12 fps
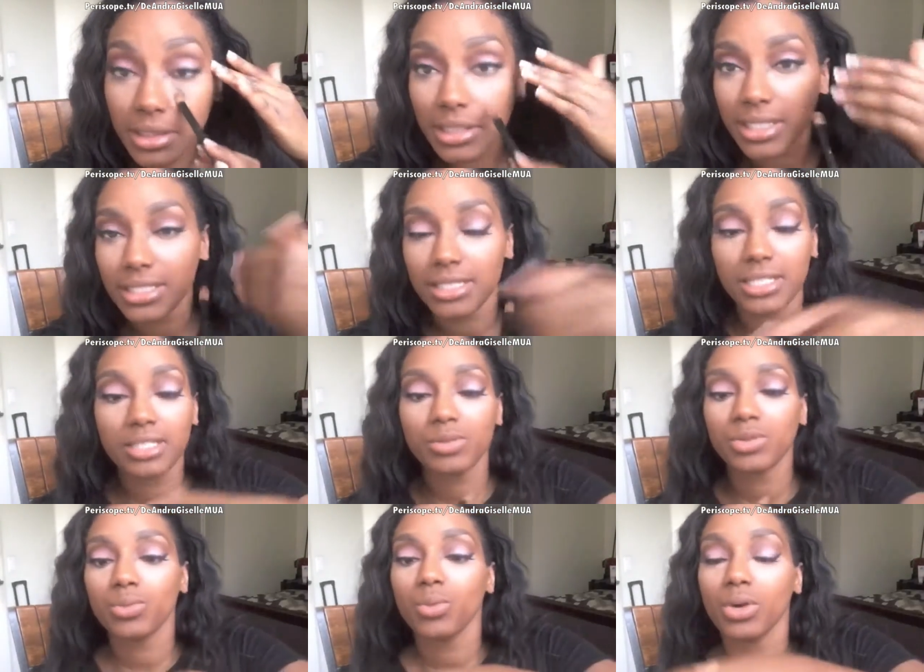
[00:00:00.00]
Because this
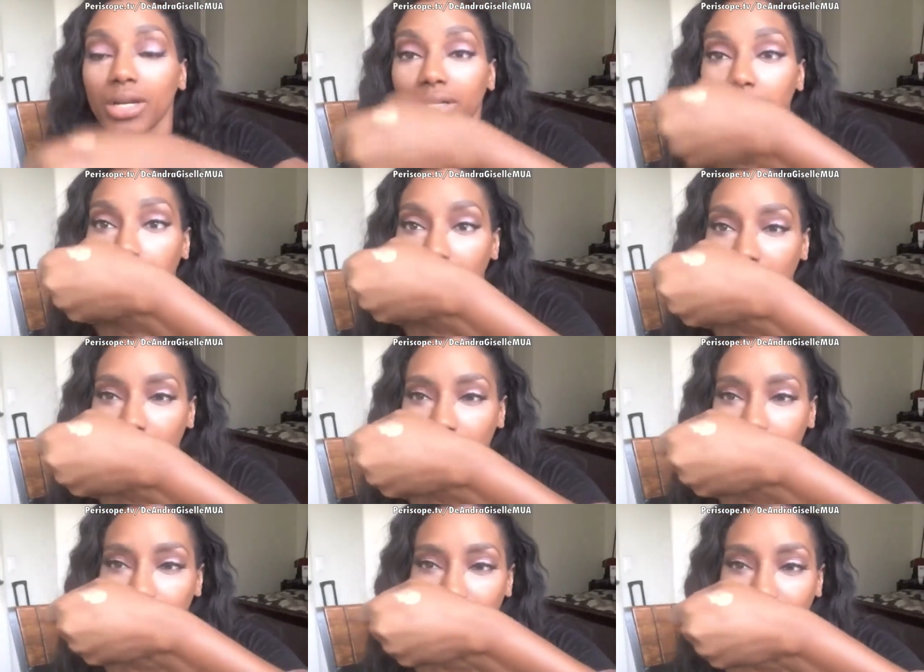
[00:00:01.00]
was one pump.